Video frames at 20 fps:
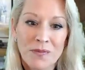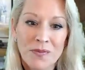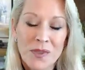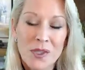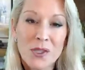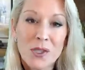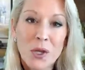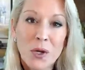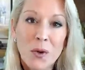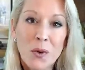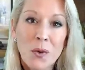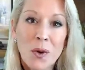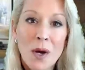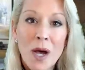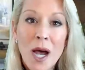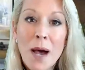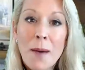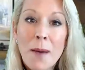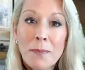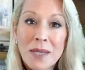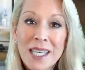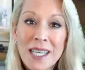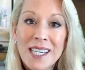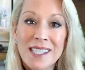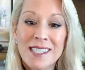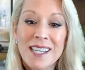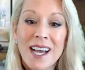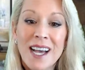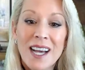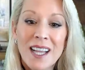So
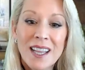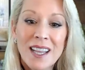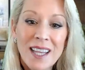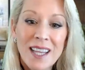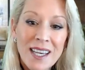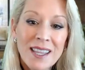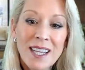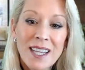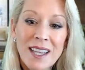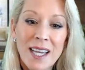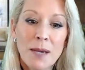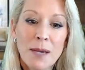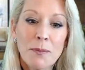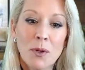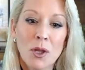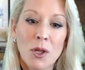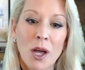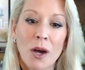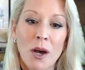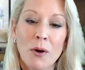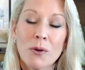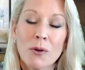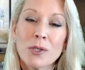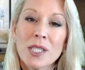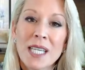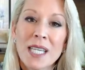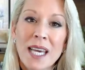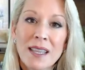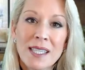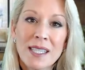please click the link below to
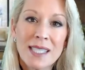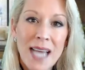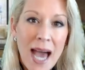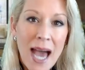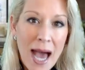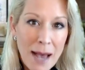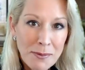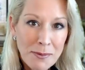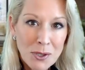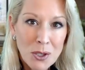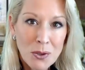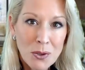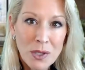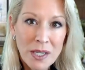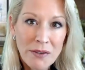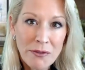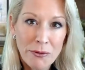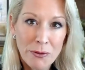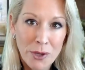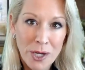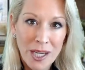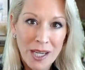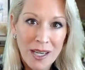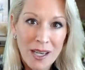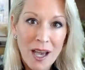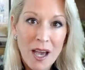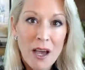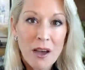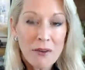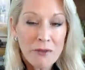get this absolutely free
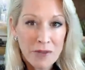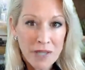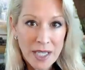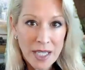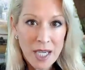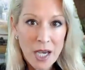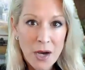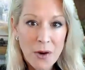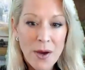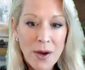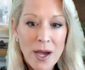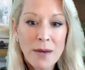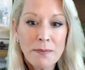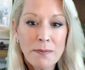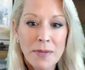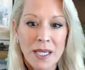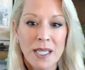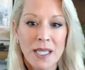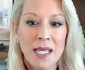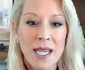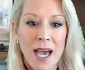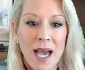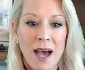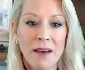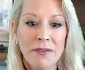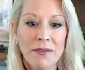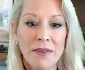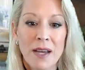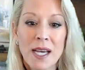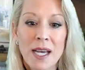video and PDF
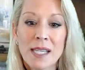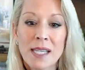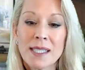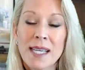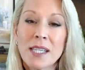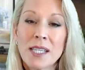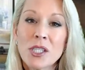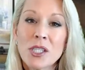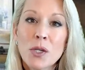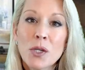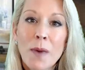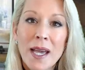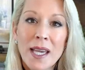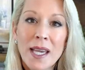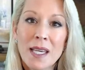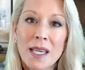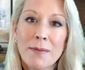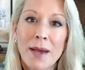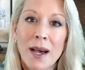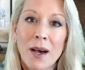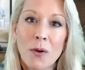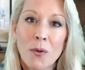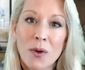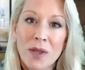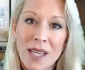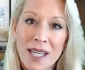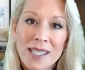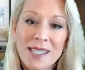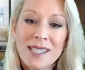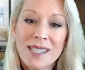sent to you by email
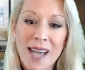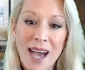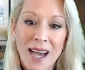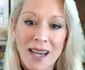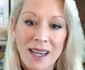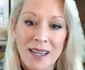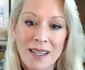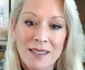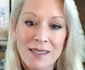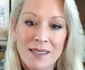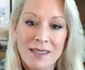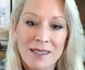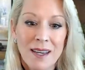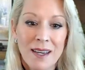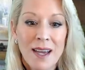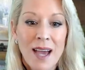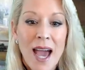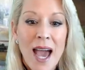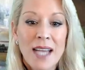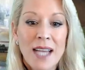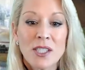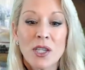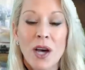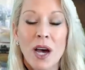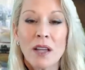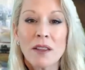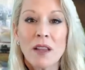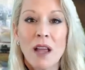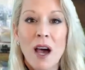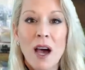within seconds
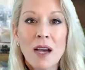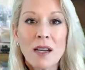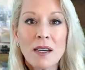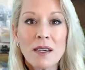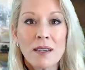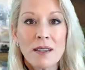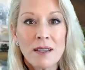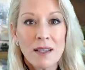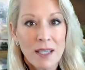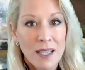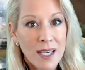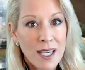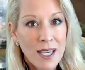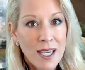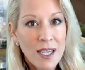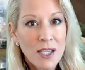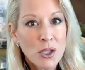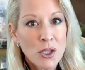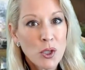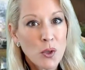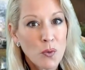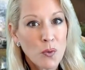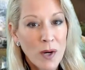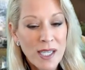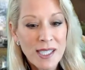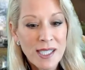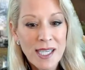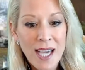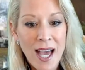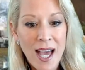to unlock the key to
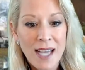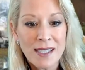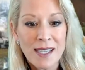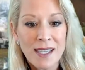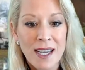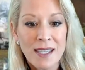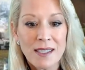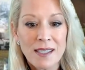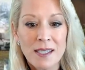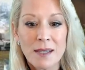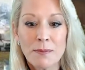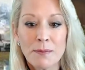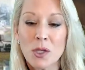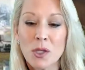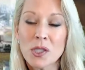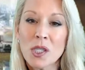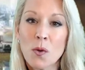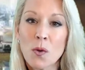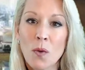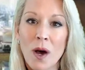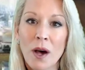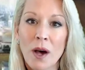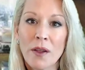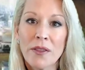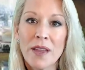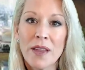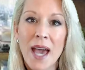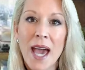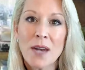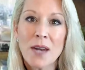raising assets, building wealth,
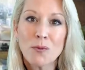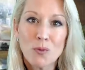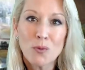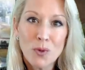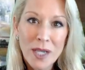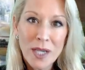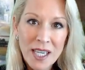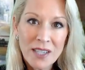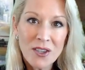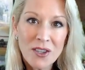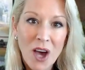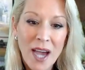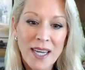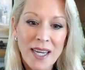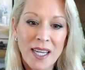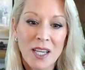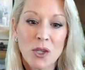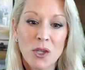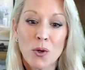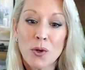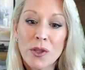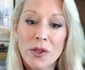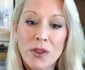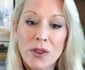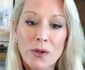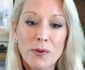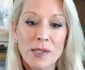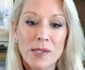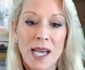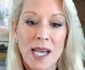and reigniting your
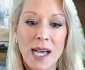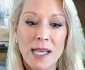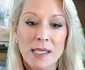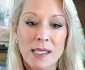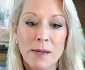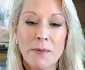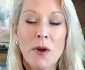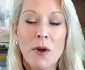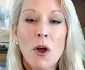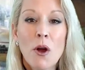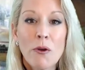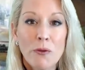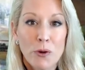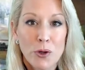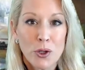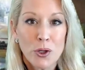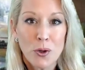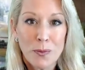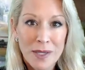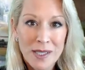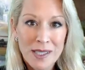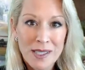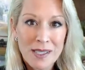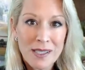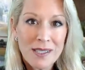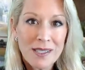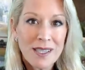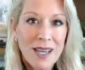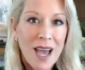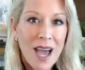enthusiasm for your
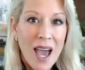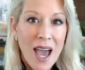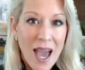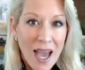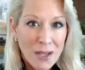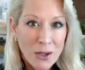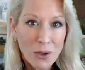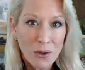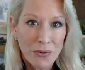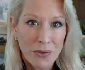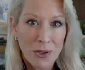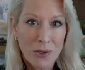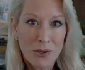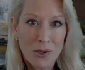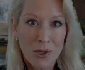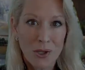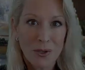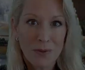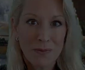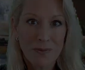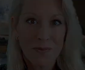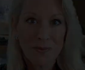business and your future.